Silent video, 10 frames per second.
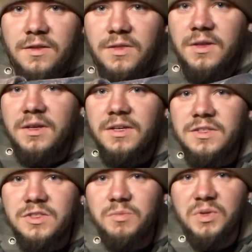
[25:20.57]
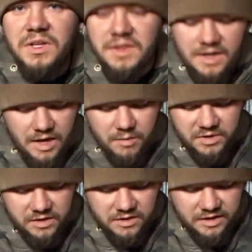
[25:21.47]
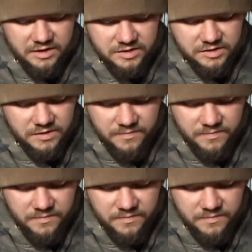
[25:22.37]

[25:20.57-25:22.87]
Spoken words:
the split that happened in this.